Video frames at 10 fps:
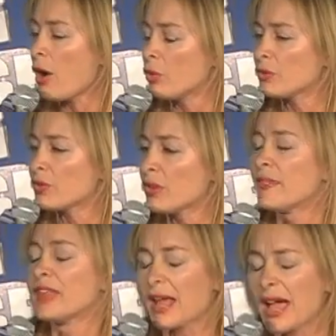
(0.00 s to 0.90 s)
house
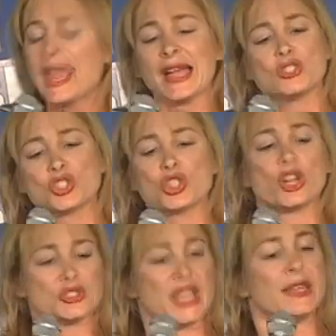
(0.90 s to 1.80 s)
that I had to
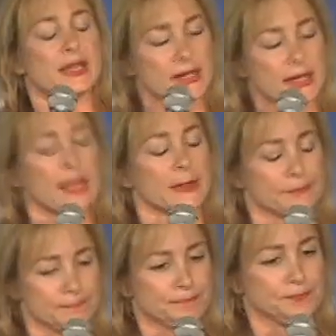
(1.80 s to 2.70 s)
start dating again.